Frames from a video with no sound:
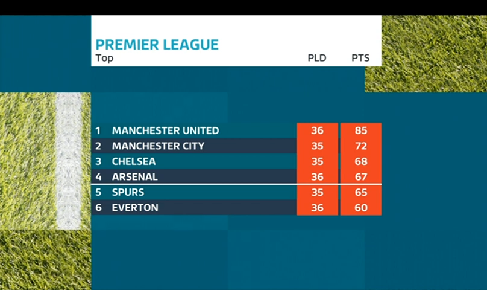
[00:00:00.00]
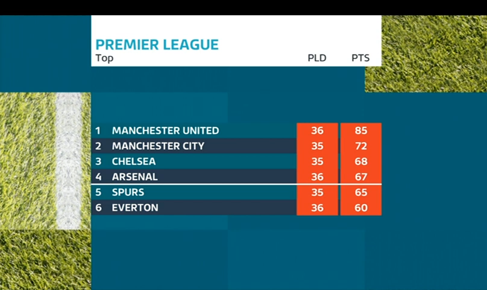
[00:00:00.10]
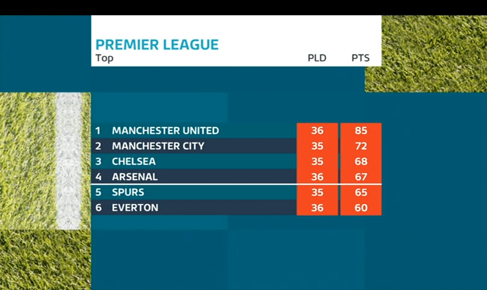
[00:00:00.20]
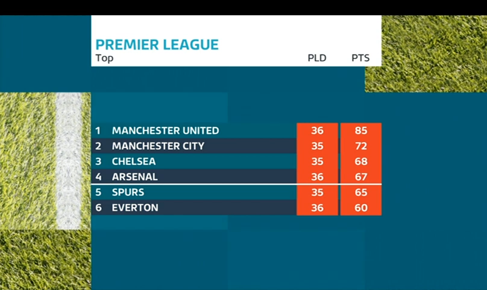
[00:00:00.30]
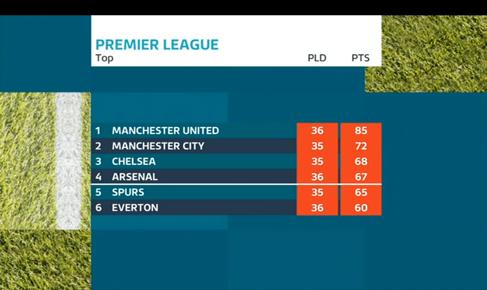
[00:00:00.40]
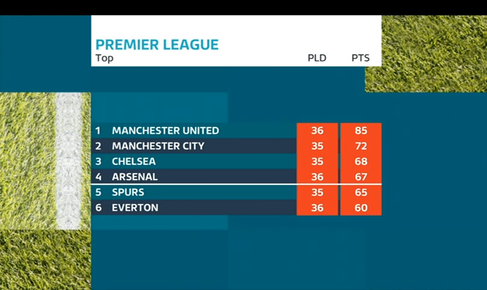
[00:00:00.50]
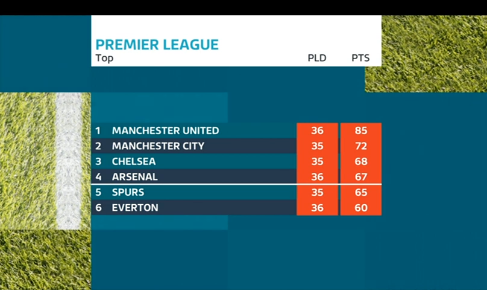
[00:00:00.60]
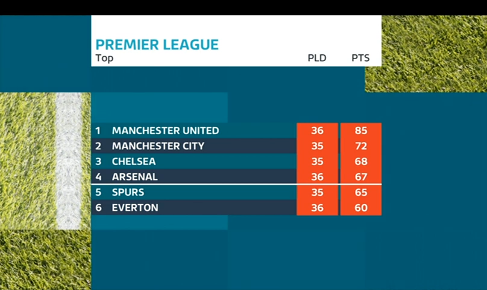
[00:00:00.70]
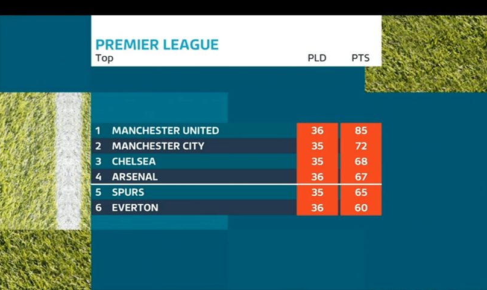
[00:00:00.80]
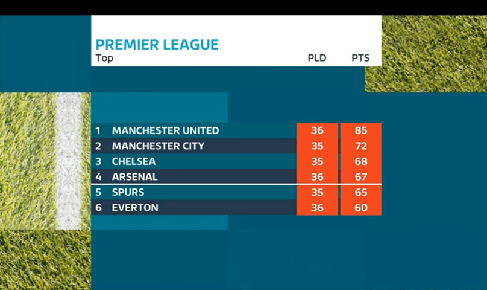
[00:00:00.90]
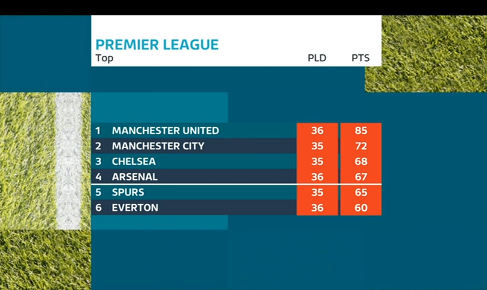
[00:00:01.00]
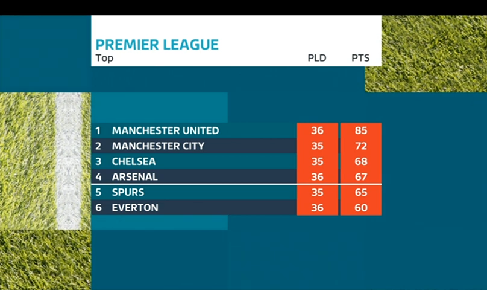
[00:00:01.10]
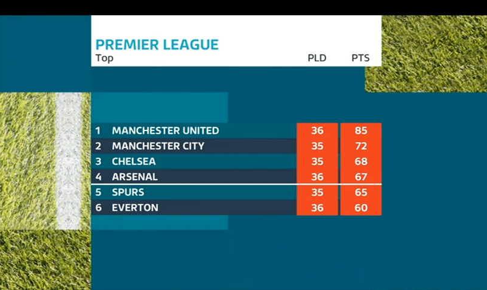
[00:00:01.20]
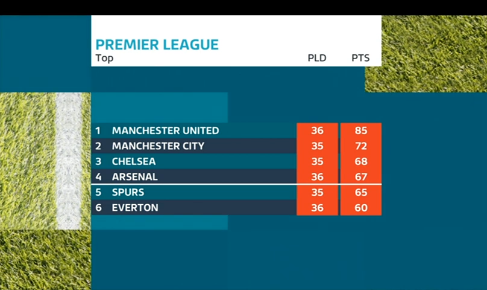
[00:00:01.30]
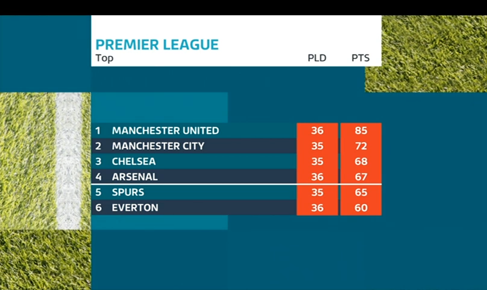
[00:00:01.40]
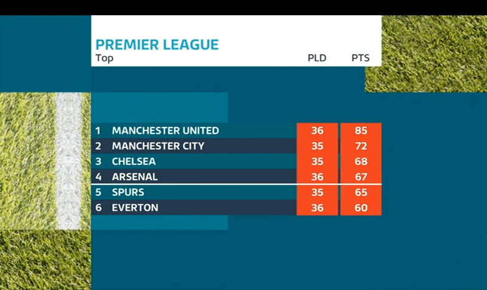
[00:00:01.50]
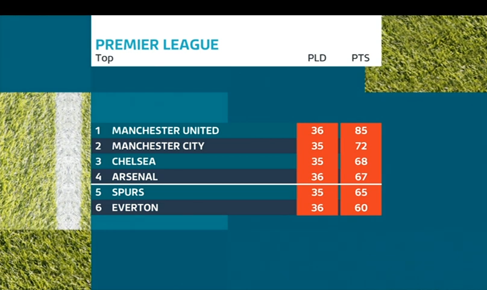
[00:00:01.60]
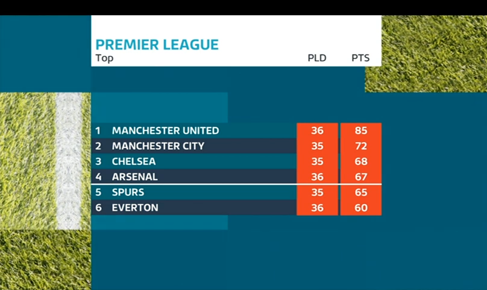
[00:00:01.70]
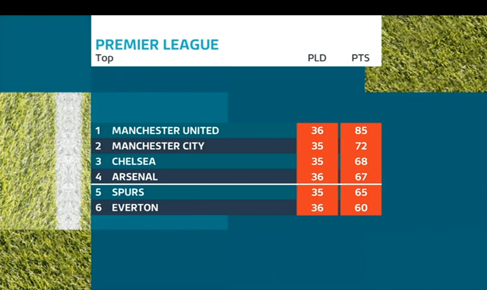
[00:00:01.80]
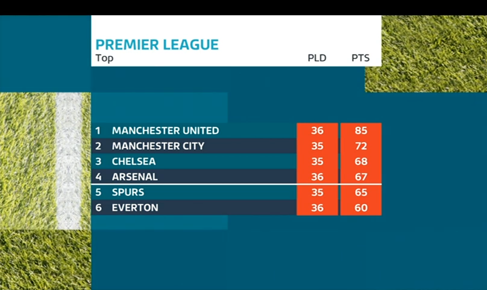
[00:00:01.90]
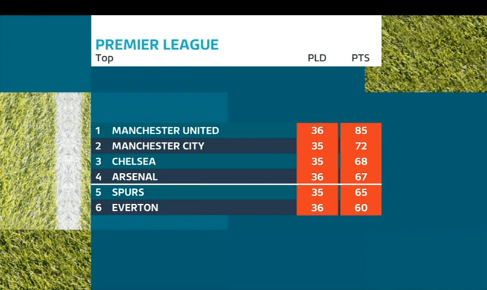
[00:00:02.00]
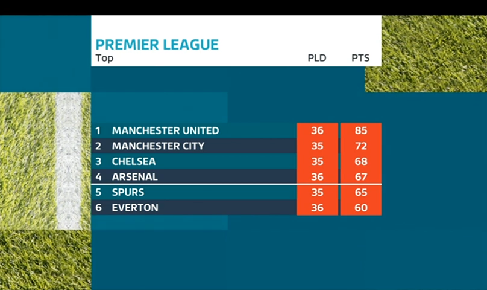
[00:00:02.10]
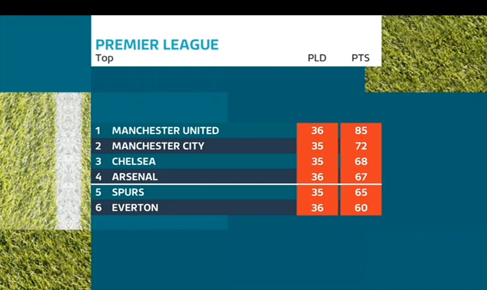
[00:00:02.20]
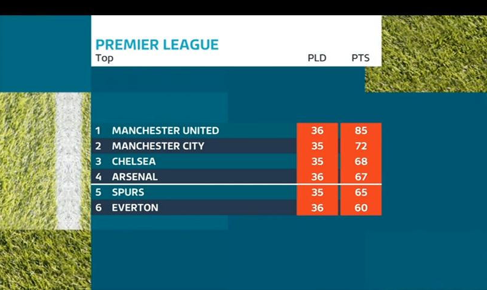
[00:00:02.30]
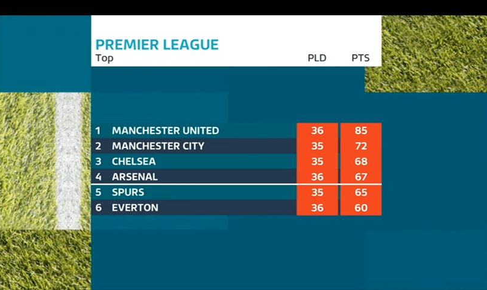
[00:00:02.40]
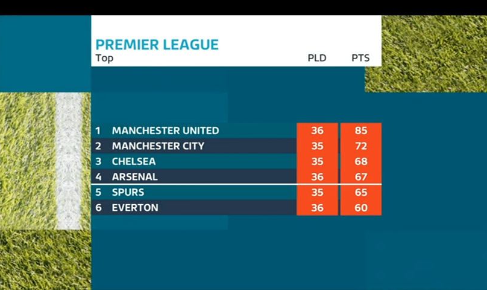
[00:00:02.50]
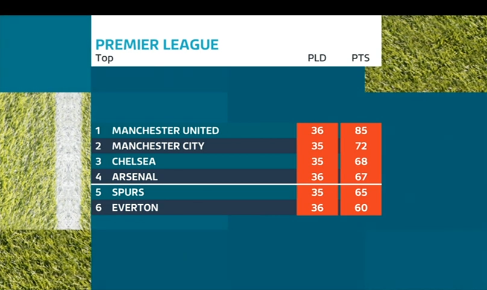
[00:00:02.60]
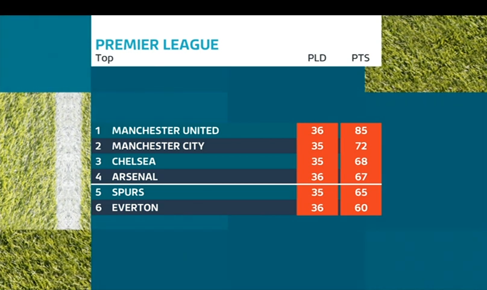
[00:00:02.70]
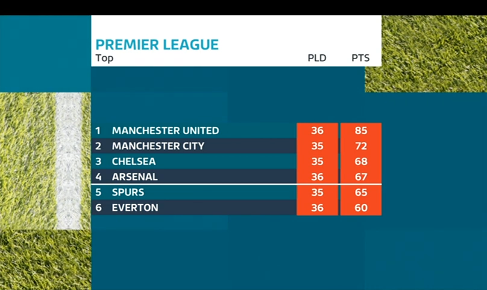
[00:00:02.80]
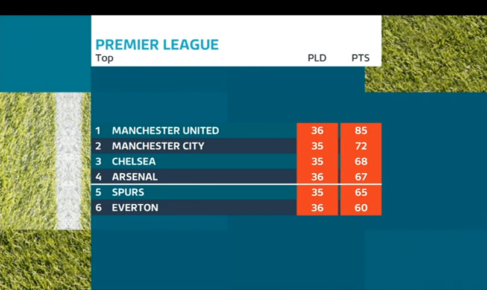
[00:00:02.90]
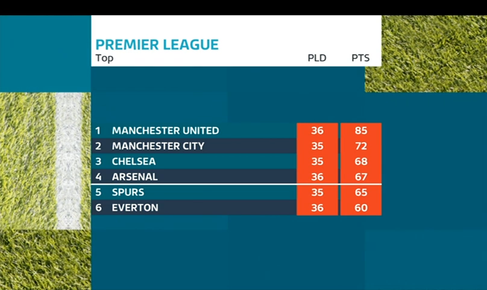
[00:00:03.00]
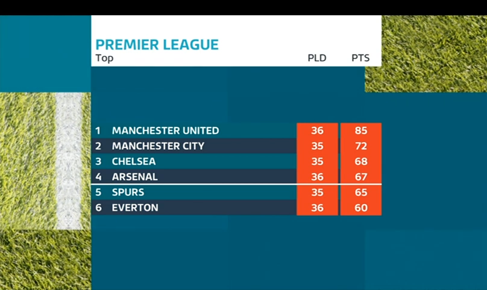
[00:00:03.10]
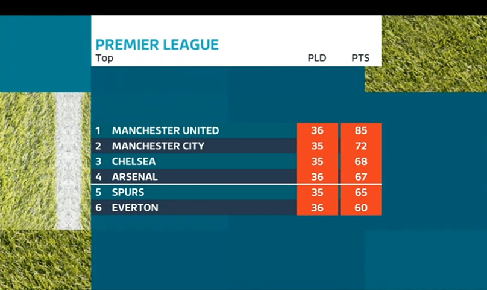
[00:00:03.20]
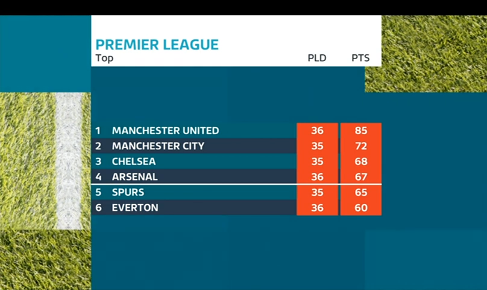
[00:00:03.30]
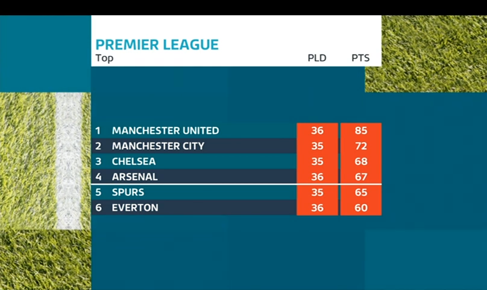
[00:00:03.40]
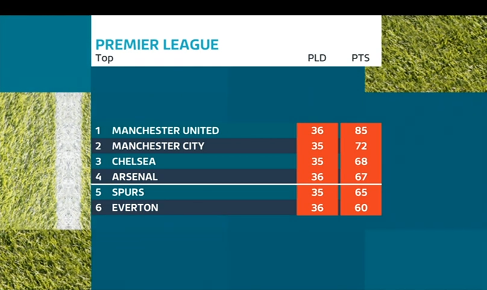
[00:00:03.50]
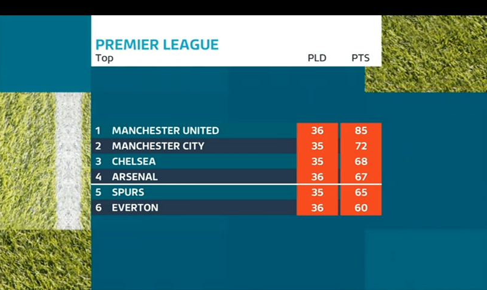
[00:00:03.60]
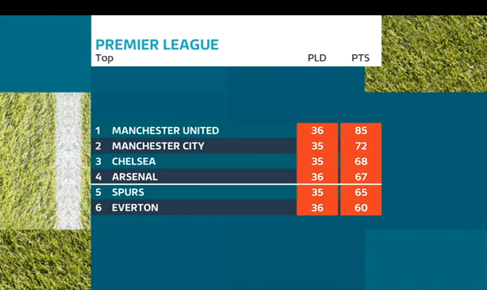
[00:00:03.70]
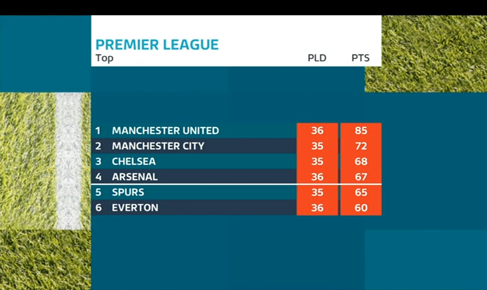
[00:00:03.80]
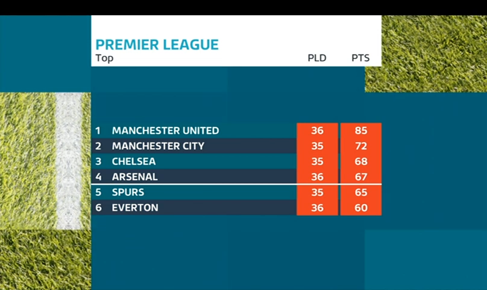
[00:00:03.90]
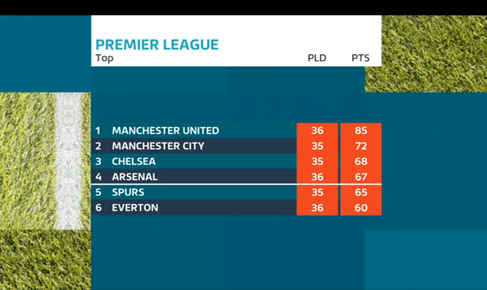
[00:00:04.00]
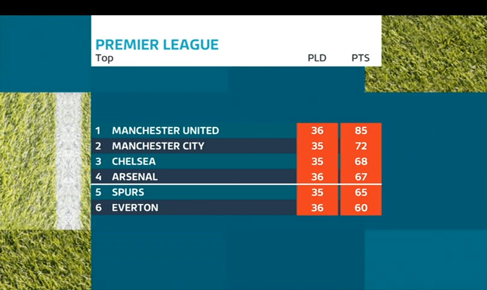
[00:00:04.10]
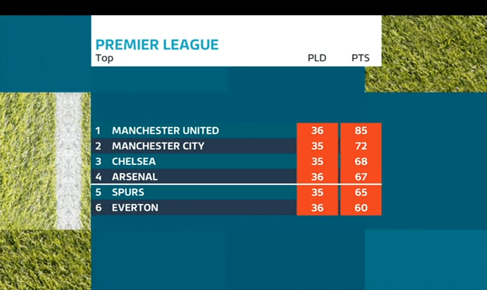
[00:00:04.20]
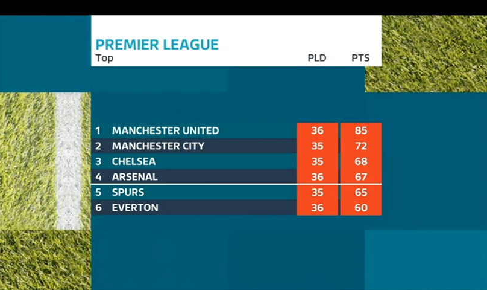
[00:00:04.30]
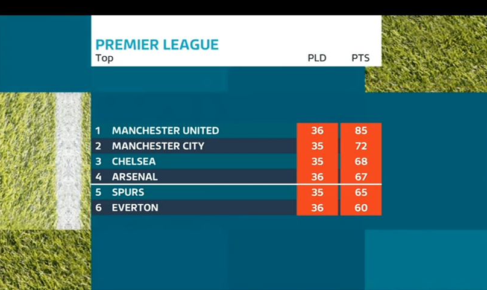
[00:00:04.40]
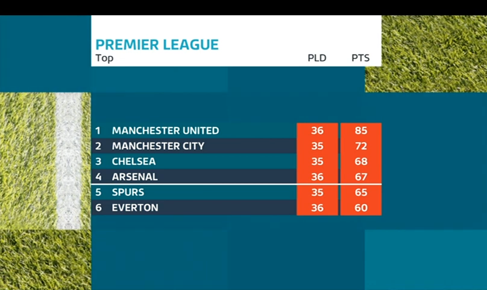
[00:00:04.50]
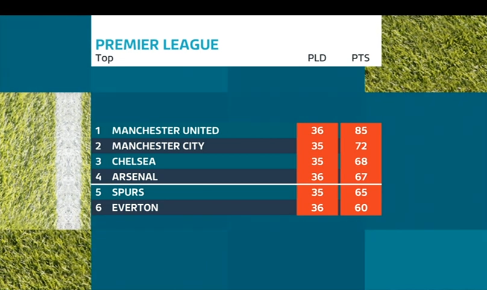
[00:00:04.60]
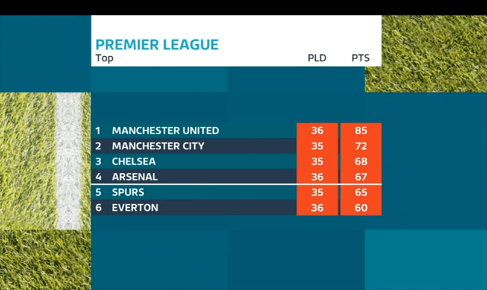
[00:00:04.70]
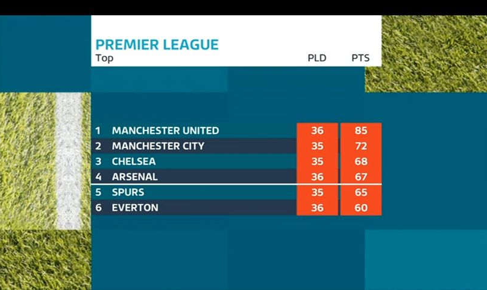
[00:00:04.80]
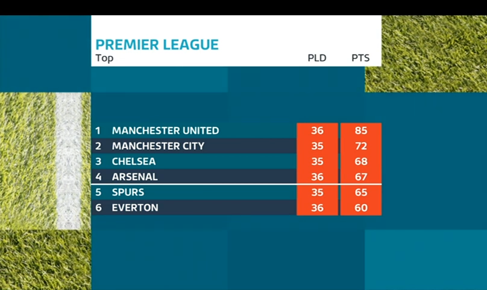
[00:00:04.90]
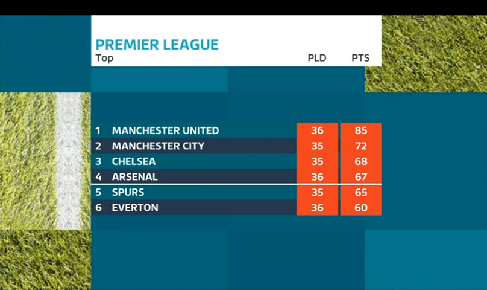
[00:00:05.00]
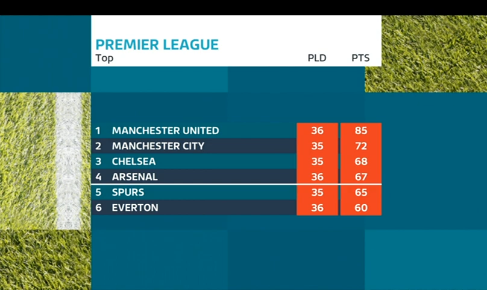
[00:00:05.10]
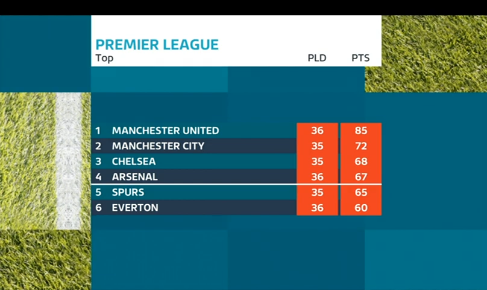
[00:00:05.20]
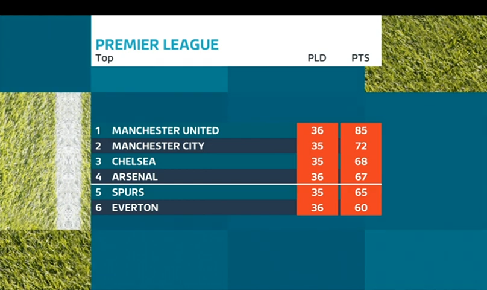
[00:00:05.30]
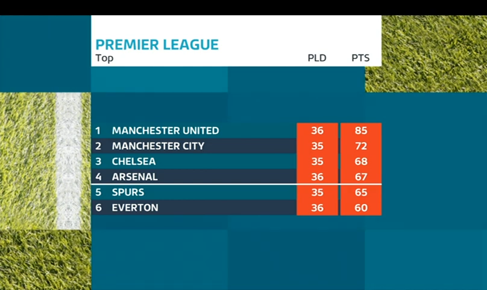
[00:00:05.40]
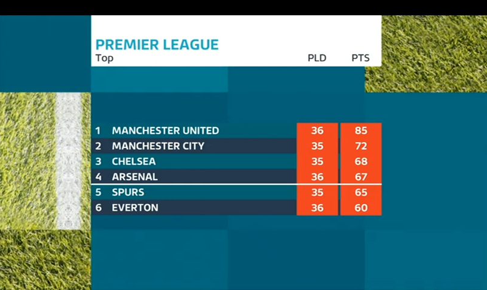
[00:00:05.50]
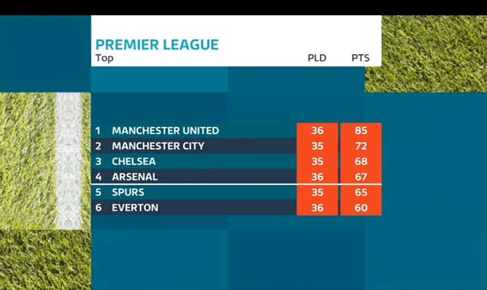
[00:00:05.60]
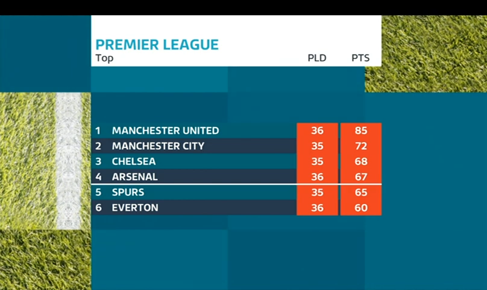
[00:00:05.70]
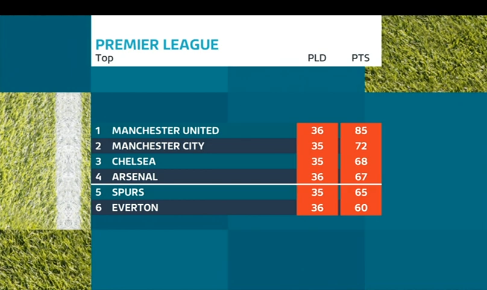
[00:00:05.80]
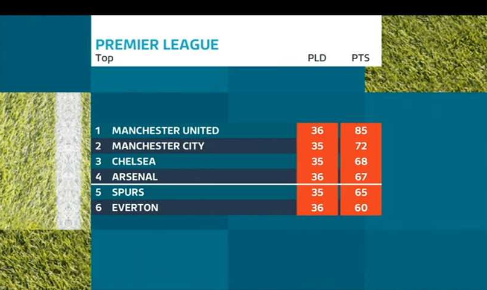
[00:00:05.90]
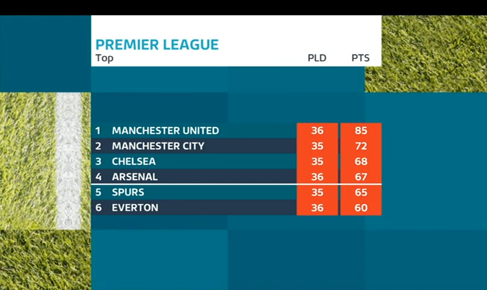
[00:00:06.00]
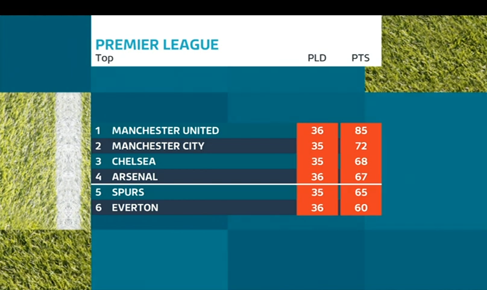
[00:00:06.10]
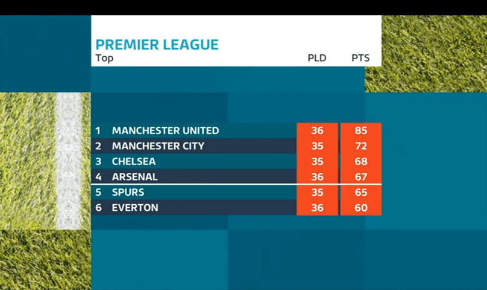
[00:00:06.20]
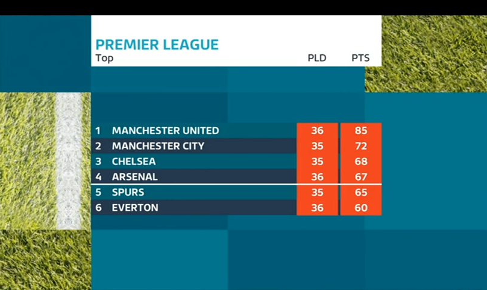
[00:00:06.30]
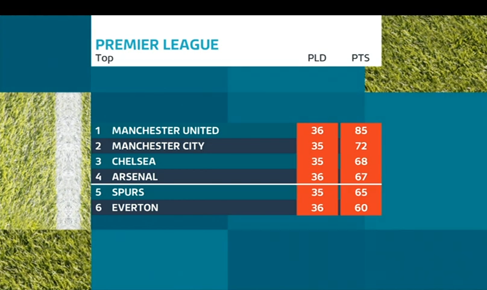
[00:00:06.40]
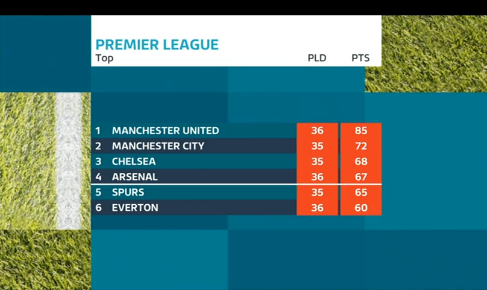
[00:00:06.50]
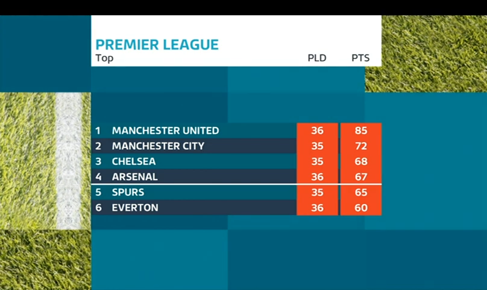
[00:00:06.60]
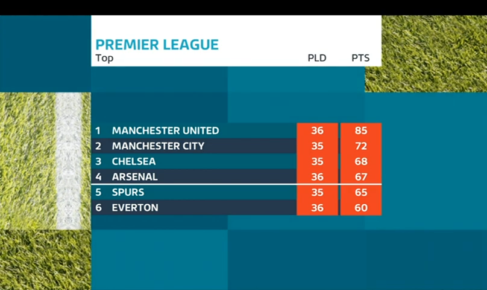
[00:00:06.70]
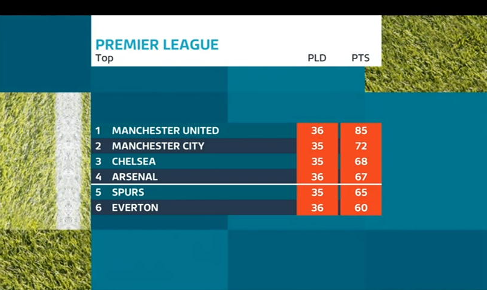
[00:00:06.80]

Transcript: [unreadable: no face in view]